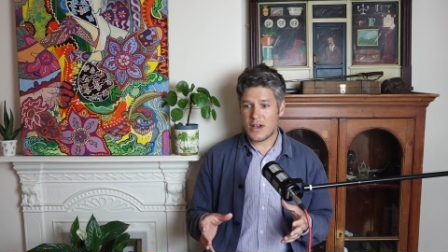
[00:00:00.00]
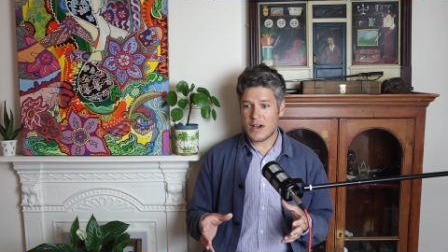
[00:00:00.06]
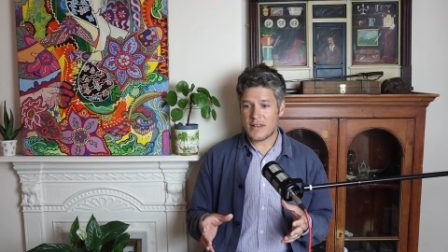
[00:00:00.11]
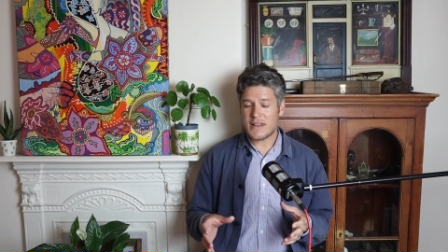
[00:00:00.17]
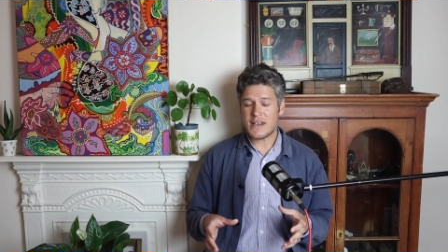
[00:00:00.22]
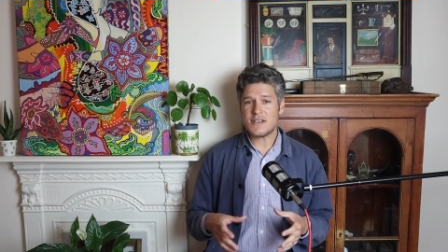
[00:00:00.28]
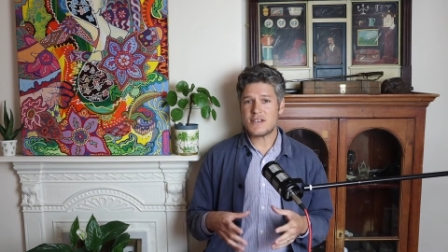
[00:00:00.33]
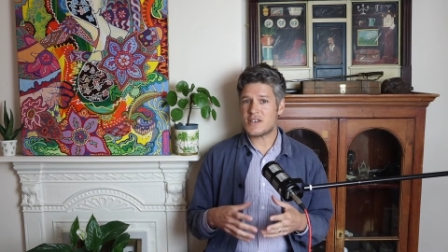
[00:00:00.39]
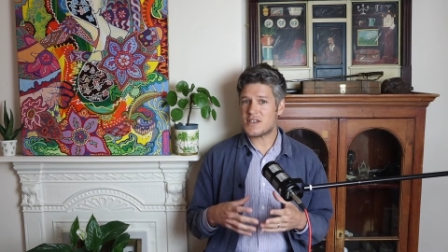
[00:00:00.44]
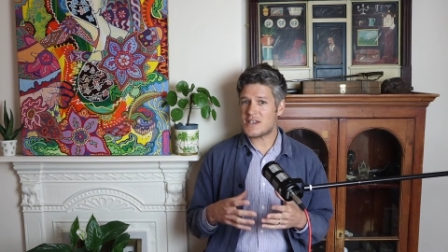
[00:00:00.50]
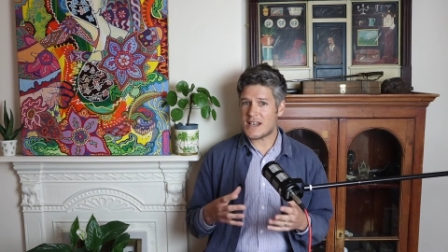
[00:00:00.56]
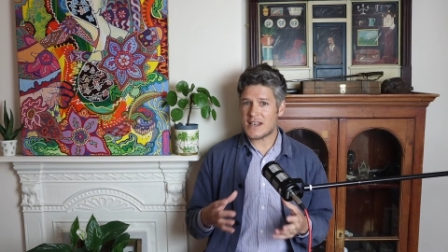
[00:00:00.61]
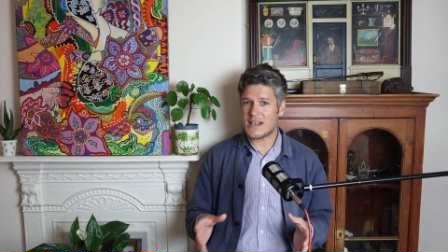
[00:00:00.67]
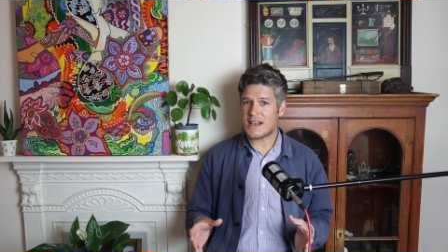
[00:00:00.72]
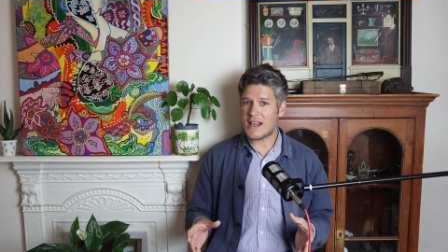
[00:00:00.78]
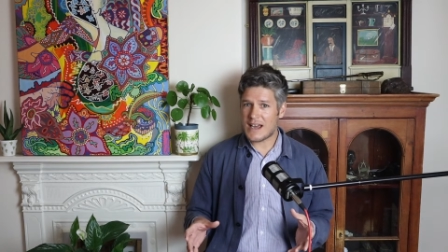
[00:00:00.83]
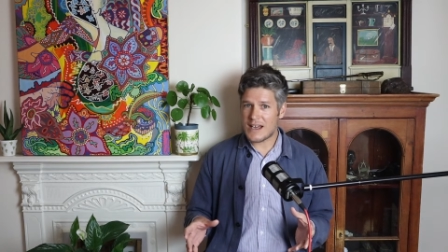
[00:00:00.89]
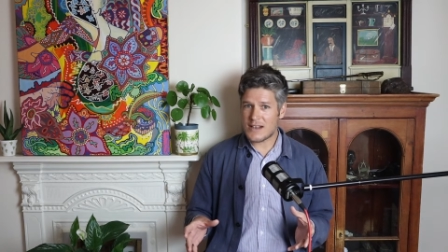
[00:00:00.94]
I think it's a
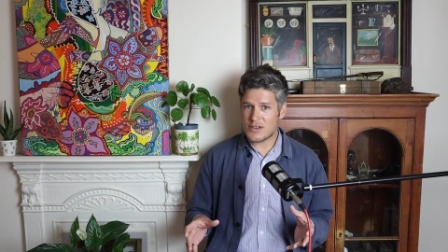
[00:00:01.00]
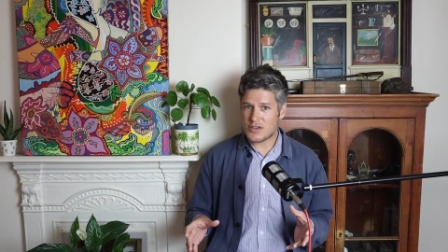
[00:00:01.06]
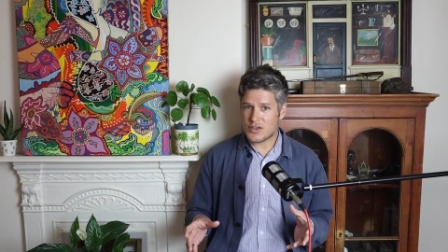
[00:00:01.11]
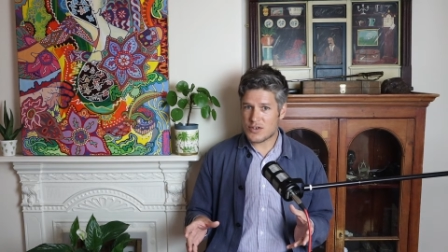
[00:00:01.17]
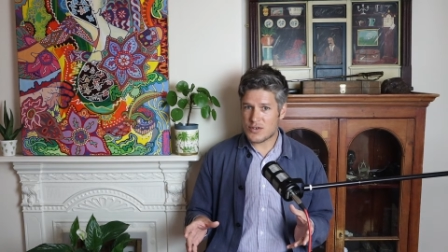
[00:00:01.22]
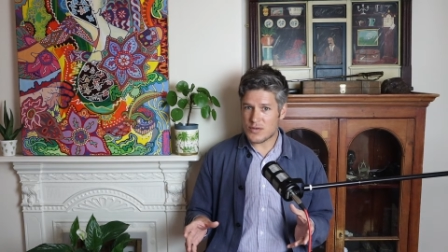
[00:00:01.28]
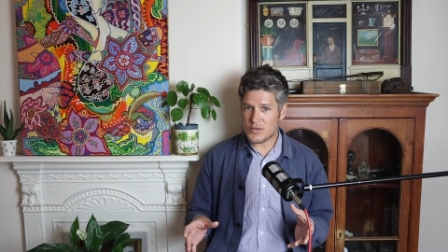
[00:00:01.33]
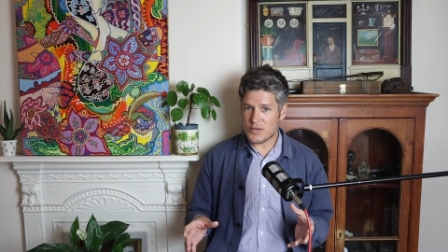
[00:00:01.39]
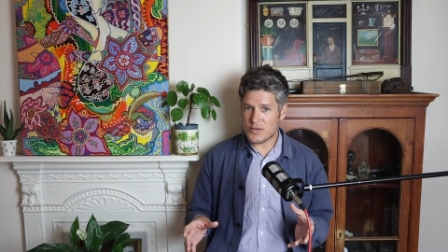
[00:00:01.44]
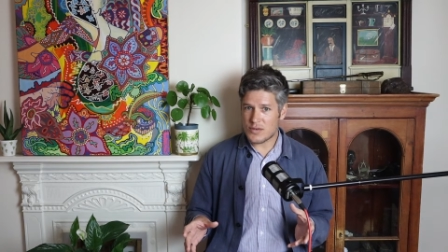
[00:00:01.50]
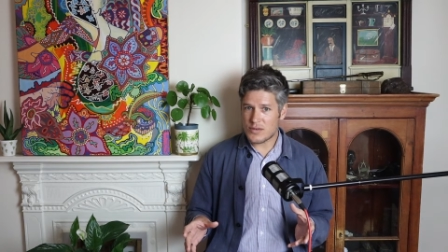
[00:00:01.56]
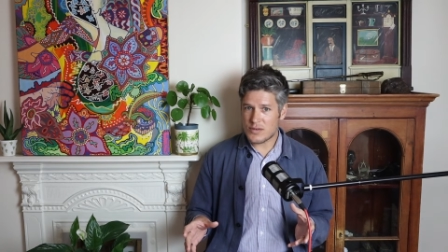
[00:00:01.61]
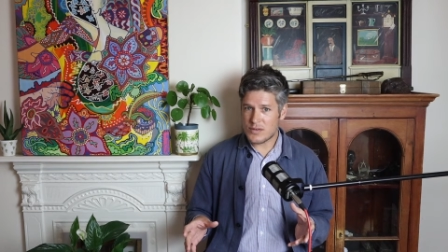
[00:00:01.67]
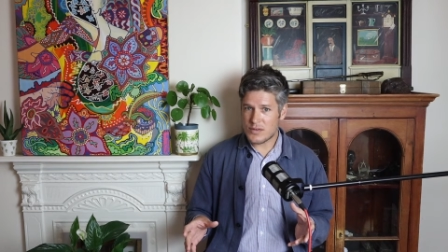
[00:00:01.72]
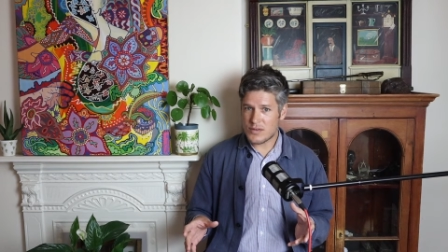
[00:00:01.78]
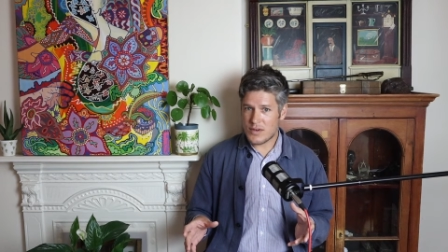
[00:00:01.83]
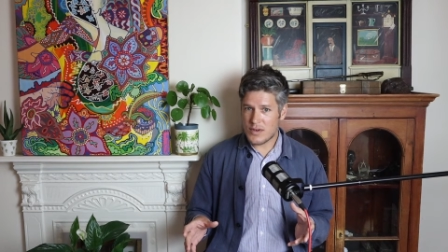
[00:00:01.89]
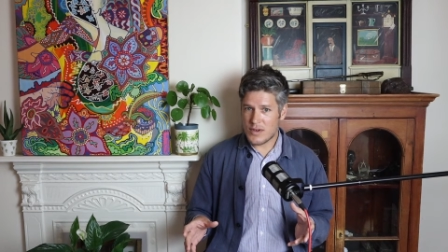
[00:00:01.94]
second-hand store,
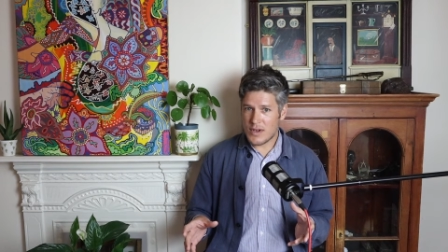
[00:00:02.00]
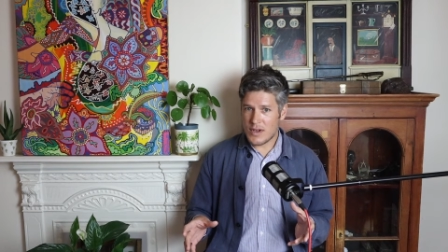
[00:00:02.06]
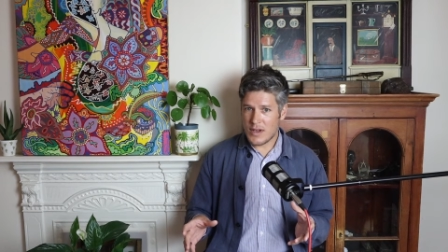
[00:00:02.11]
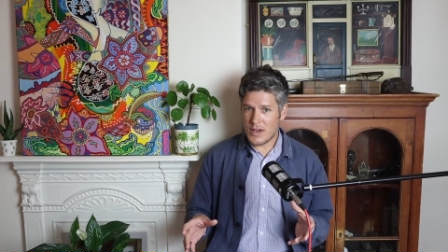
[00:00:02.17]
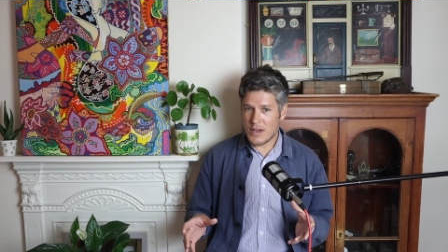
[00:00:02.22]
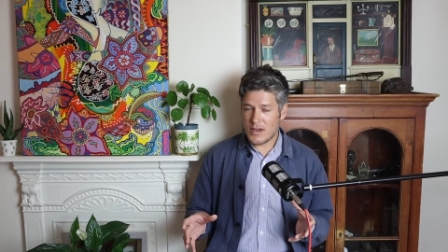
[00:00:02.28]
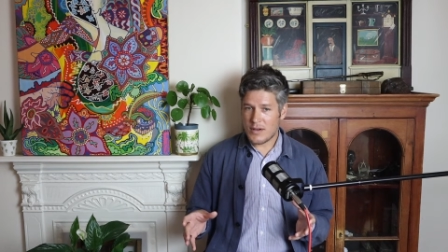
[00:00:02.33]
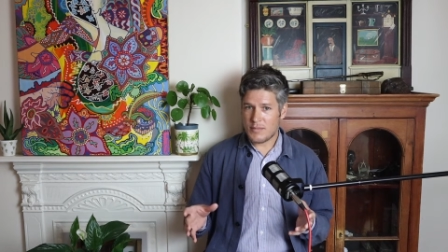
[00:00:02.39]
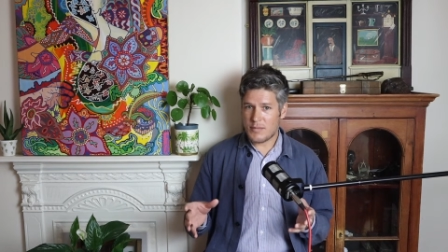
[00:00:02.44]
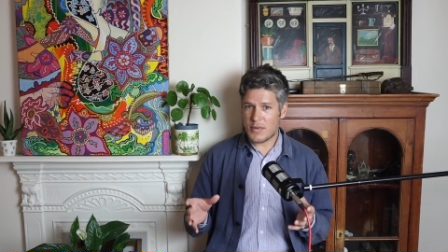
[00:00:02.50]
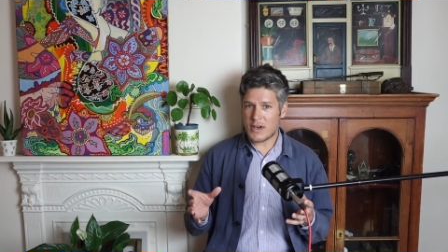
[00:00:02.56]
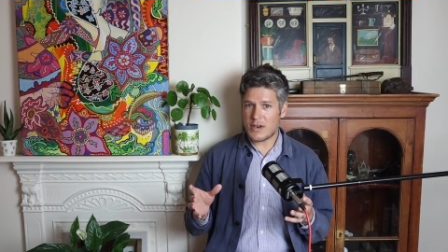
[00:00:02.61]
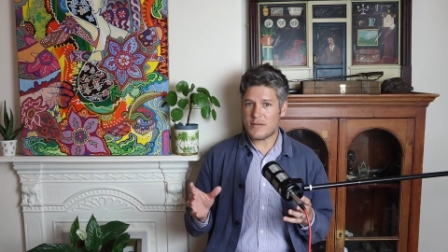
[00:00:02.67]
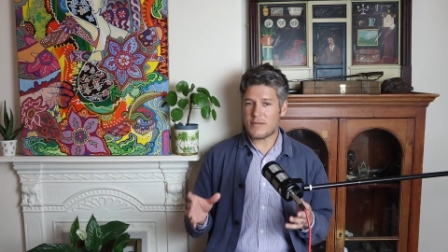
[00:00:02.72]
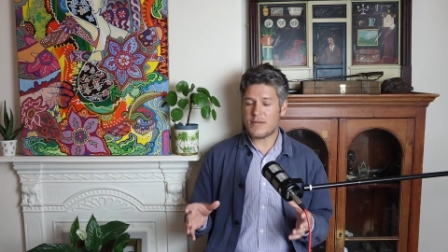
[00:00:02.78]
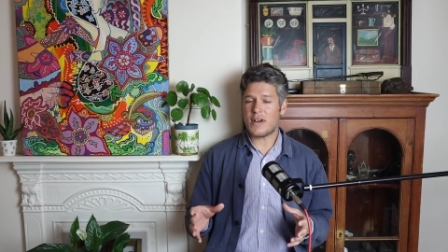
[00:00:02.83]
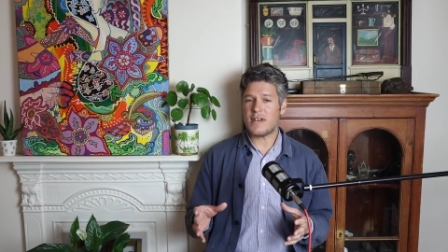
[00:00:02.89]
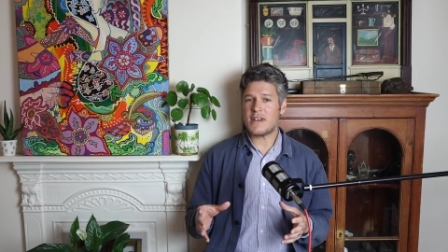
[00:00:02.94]
but it
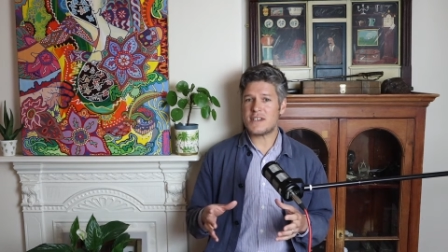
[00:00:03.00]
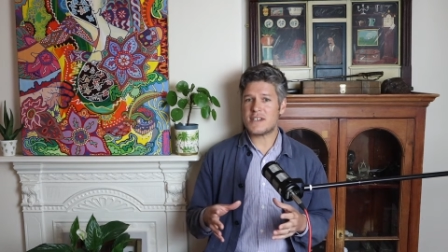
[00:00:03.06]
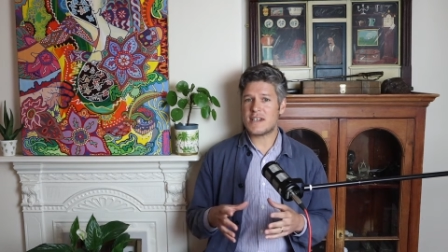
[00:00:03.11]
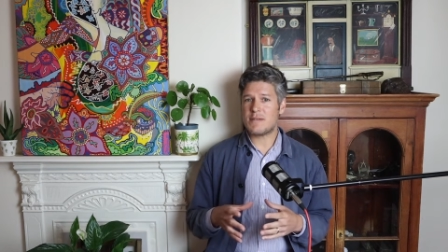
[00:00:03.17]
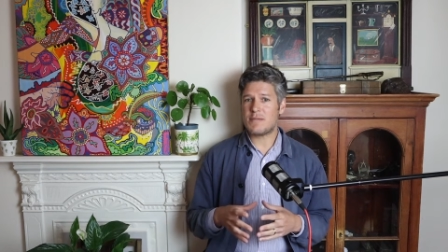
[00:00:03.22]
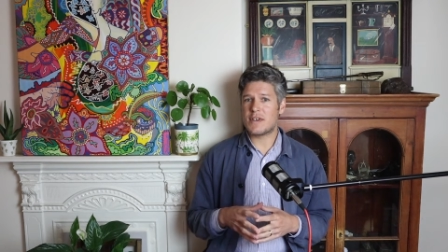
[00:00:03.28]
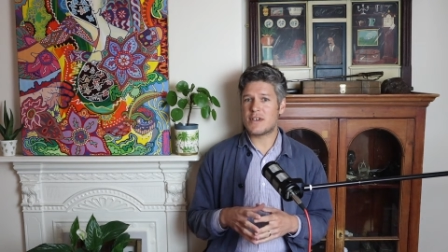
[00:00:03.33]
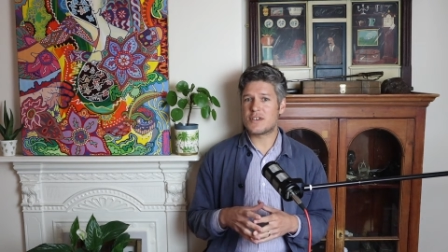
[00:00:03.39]
looked very similar